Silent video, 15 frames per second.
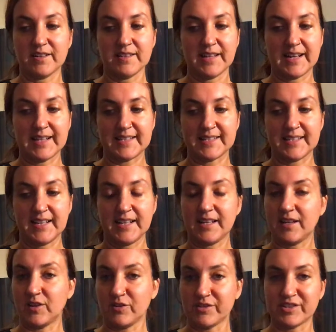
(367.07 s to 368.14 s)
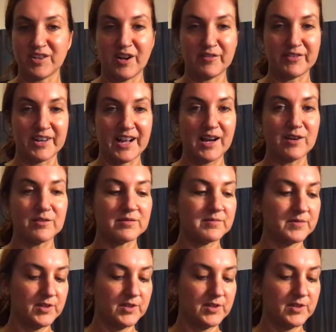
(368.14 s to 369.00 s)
let it sit. It'll snuff it out.